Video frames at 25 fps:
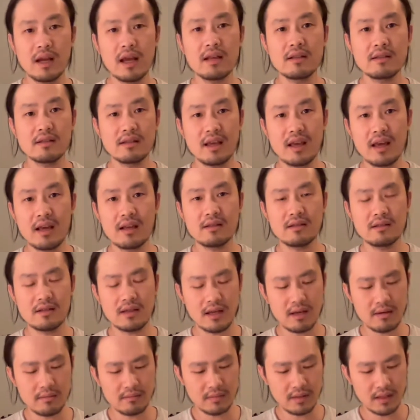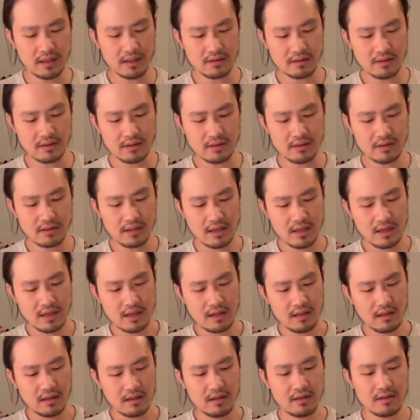SM lenses.
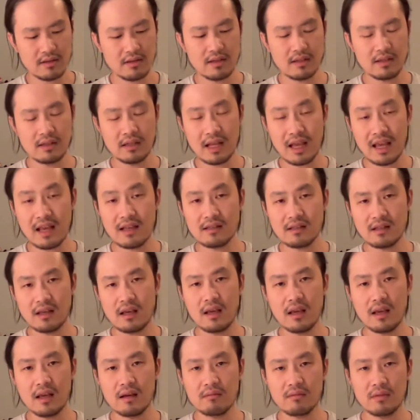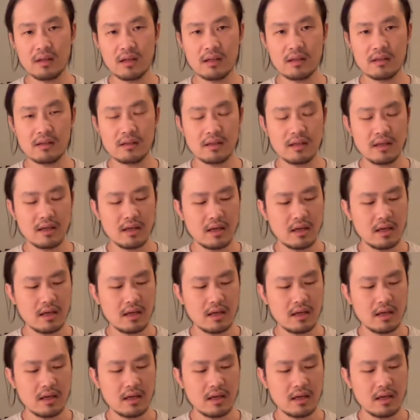This is an SAM lens.